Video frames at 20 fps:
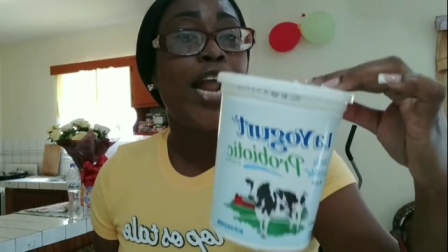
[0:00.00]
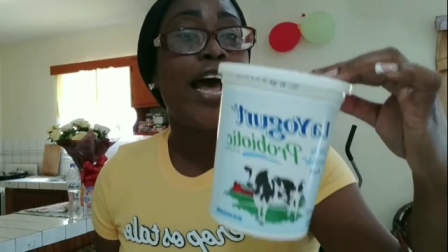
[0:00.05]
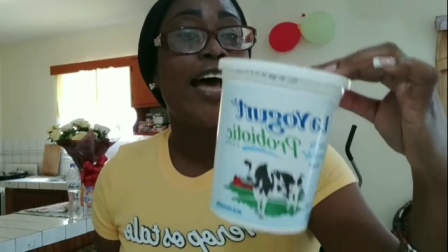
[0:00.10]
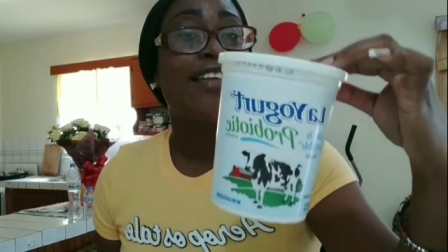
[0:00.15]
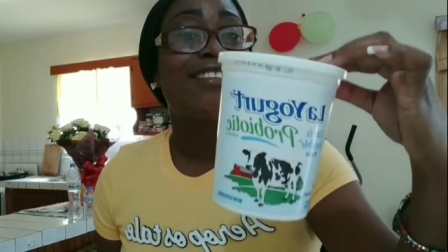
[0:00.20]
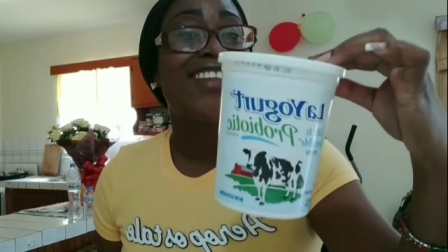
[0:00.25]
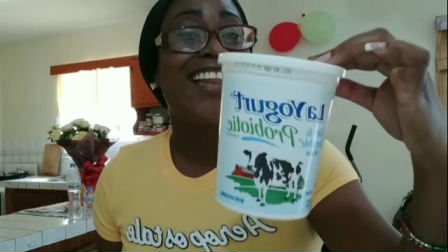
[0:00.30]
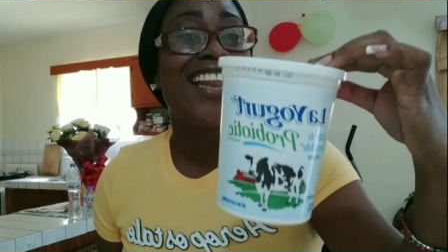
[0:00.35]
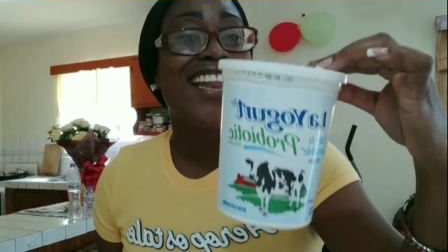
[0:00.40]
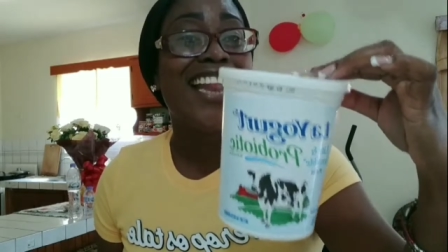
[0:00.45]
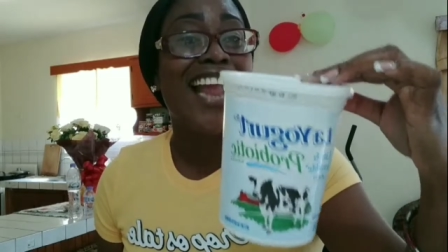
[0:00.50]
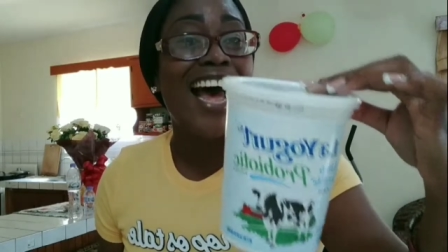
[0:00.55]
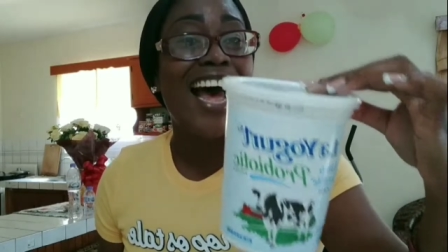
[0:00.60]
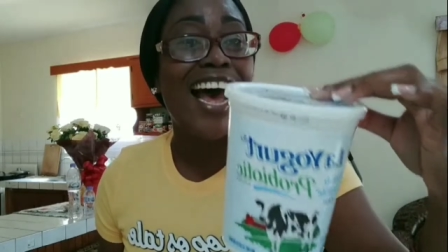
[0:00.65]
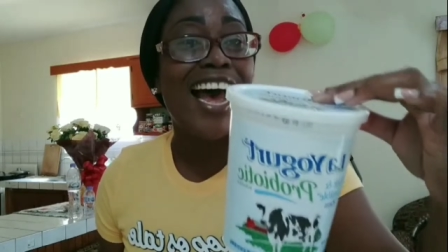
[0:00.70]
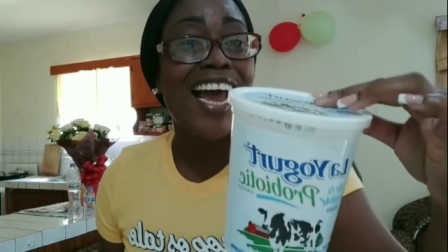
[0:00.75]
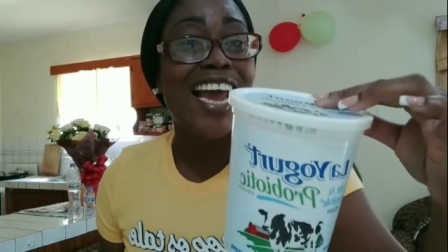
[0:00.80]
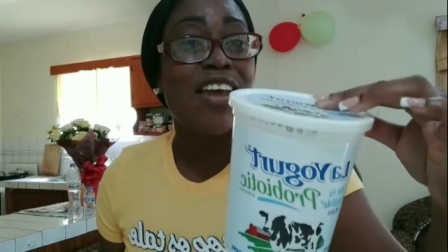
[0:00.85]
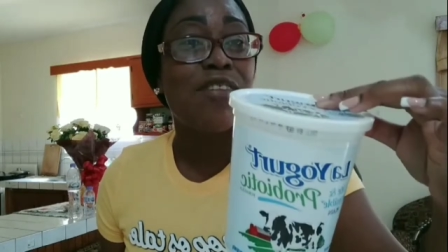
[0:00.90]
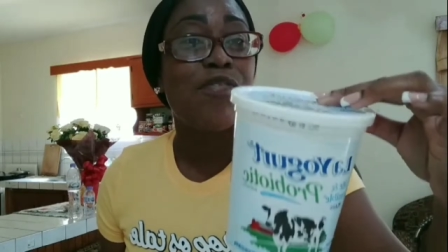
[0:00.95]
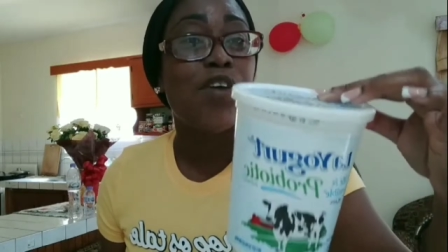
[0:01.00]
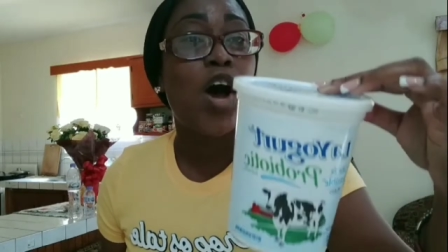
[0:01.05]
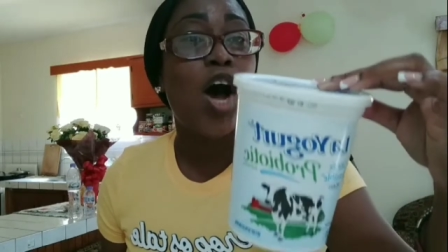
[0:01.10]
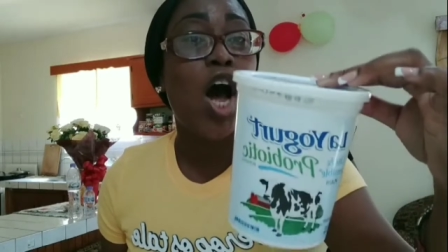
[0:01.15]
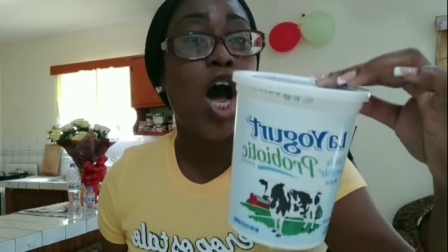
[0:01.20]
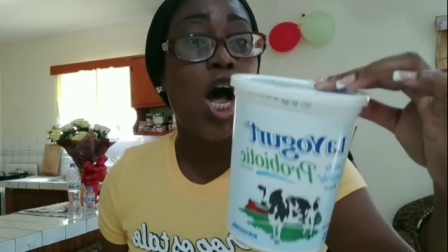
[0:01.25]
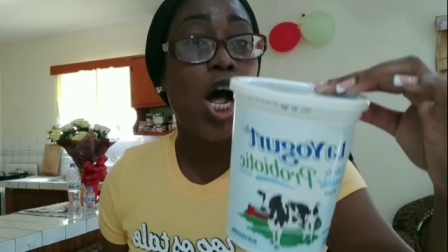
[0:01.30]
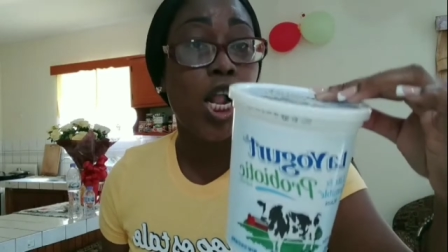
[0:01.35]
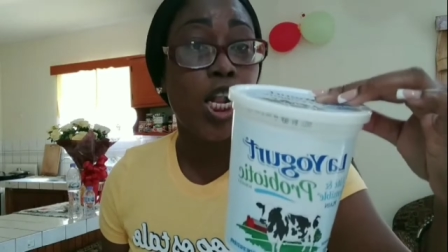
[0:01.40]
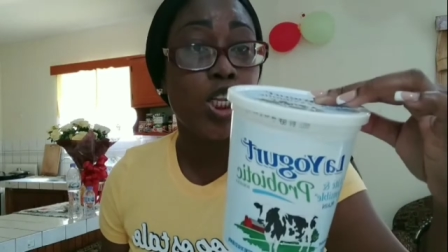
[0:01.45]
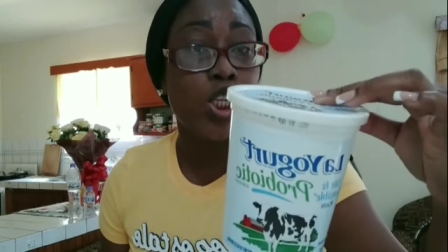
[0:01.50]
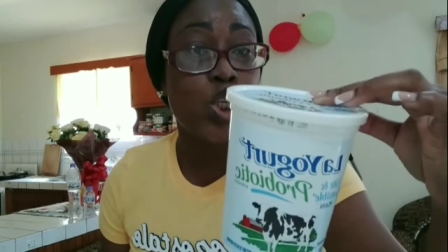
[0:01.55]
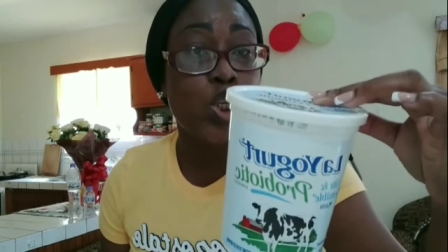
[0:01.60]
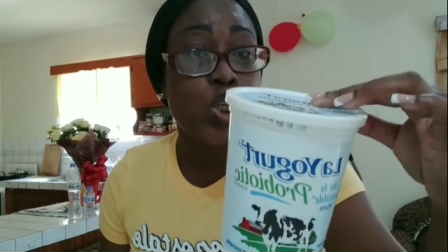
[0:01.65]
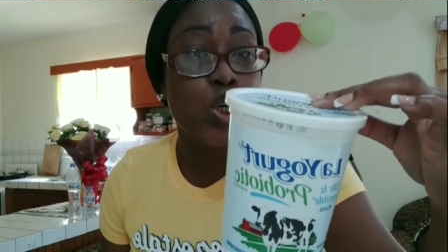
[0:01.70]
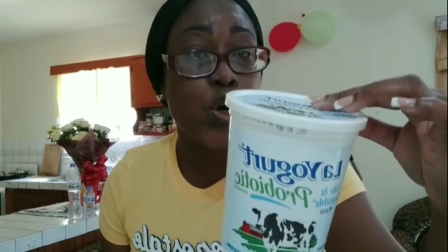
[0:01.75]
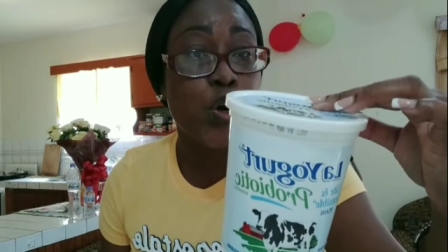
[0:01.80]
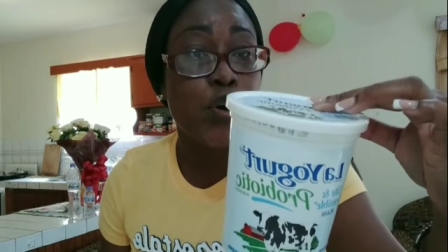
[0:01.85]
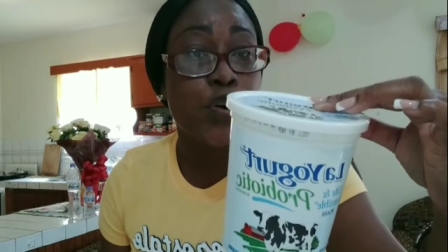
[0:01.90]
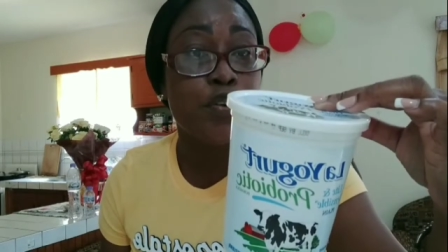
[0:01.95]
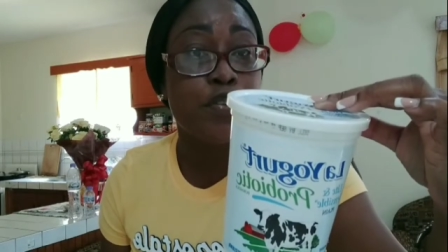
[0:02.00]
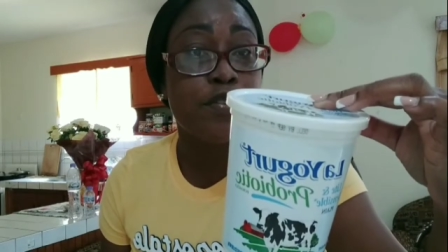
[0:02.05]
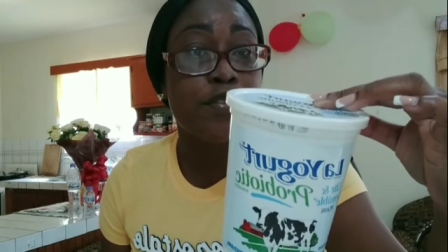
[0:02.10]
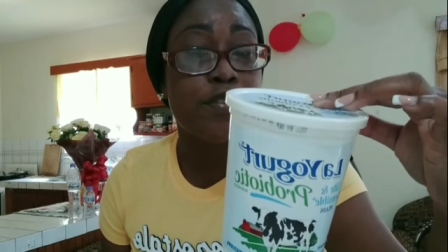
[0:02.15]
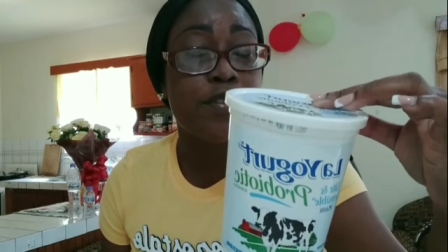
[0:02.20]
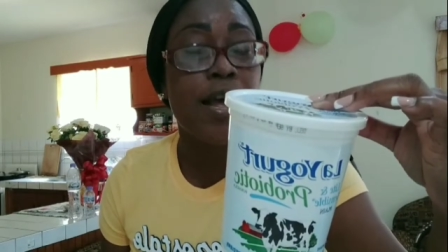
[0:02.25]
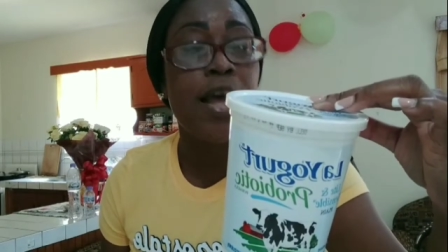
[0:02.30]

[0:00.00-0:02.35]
has live cultures.